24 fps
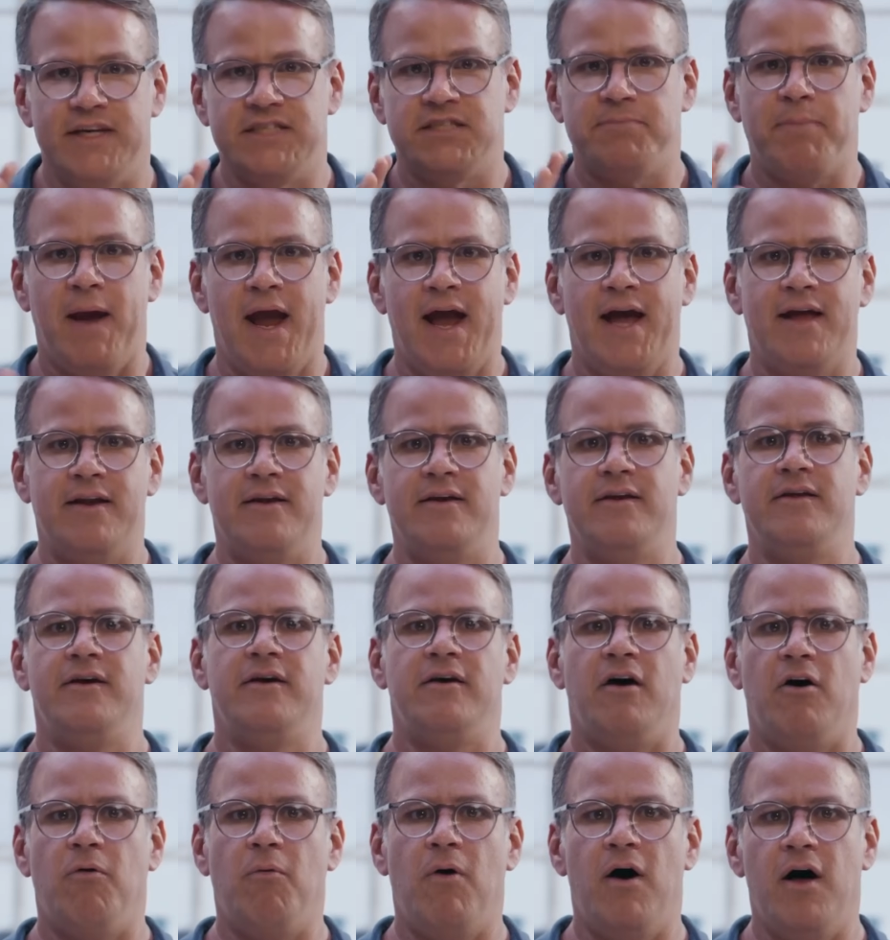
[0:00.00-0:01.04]
of expand
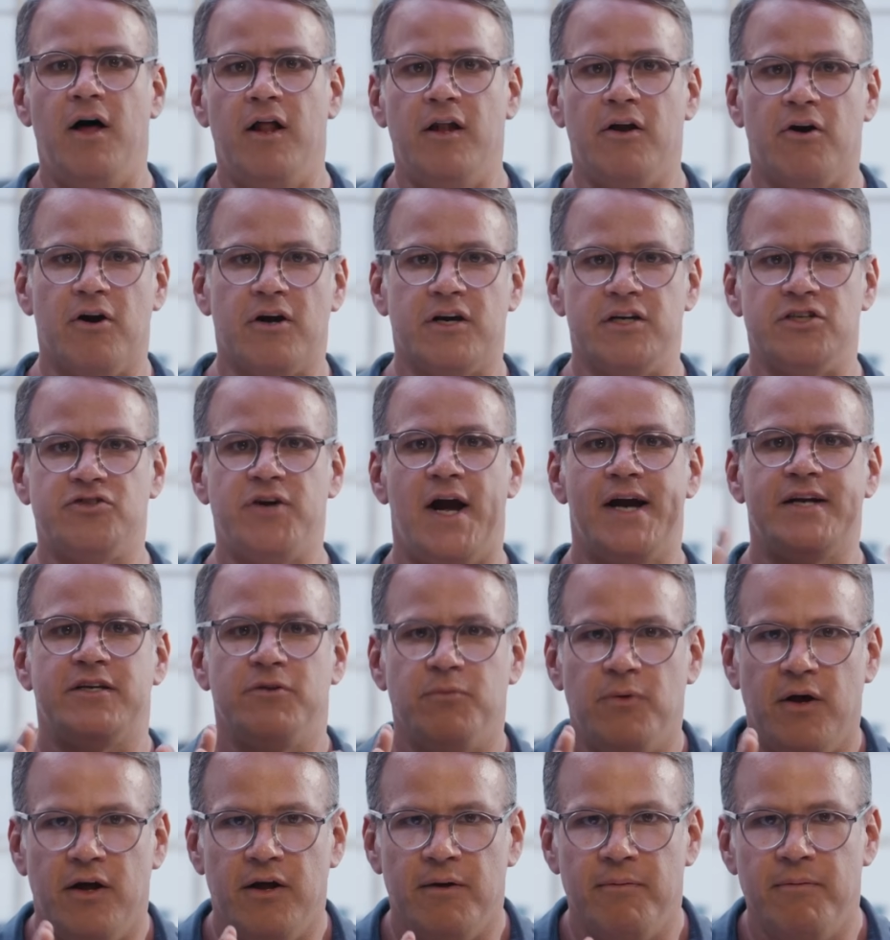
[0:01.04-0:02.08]
a wall or contract a
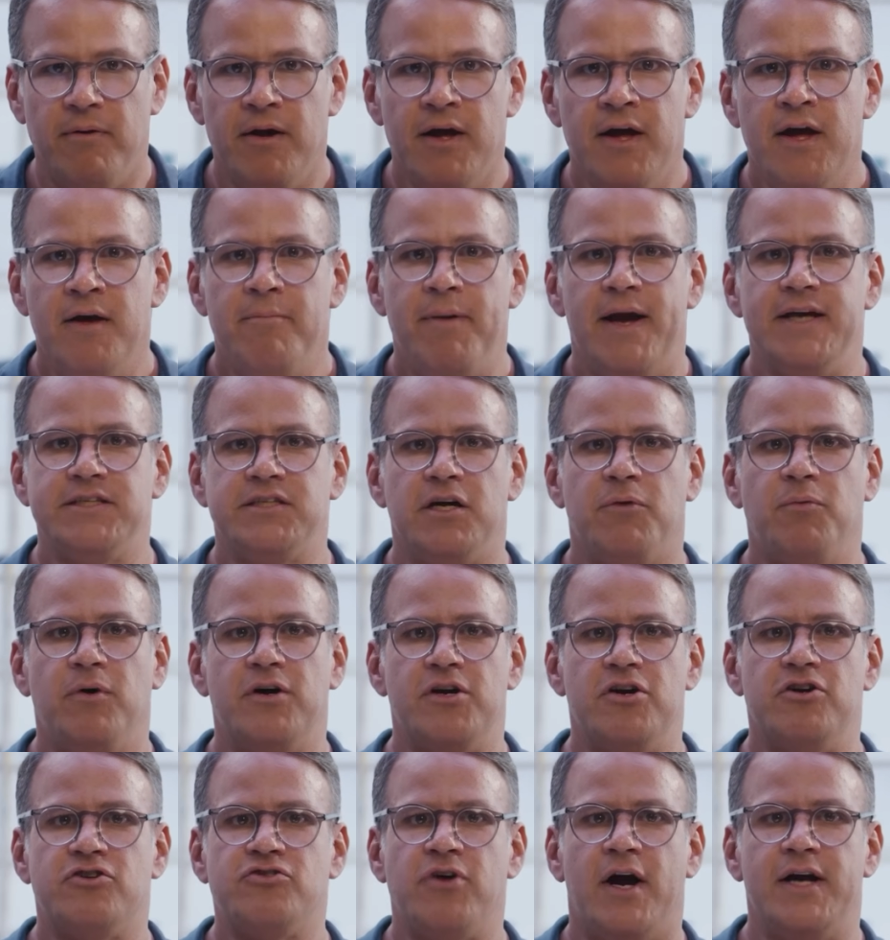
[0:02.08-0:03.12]
wall based on
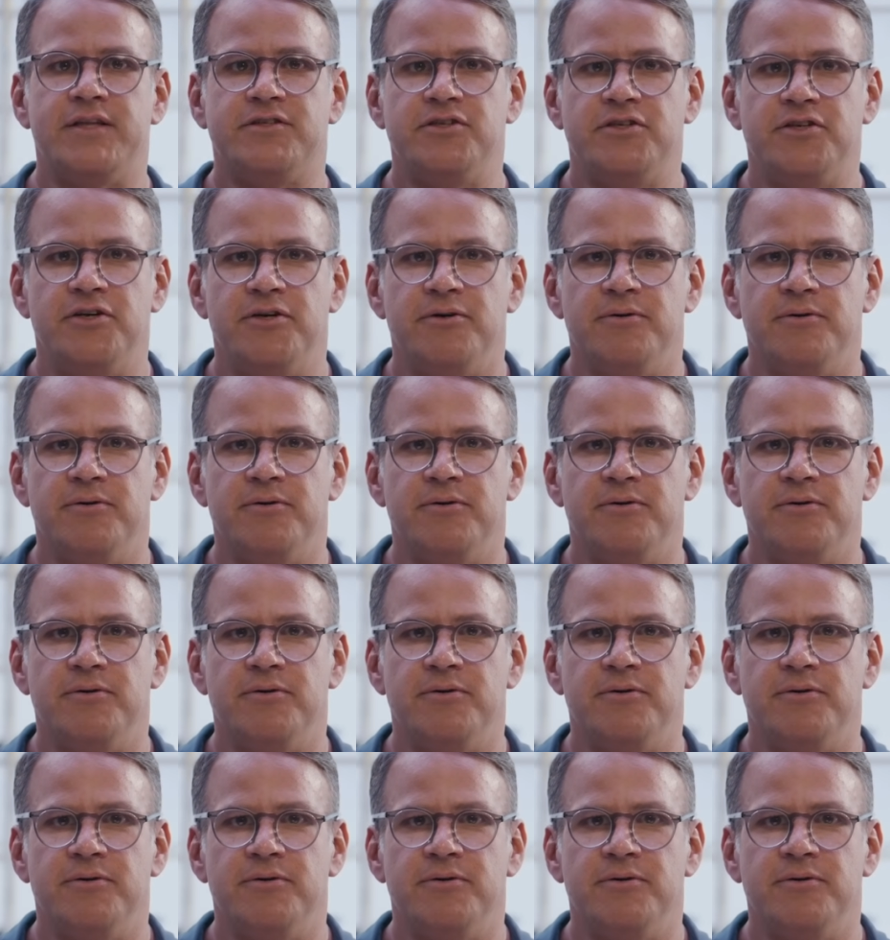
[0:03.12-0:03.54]
what you're trying to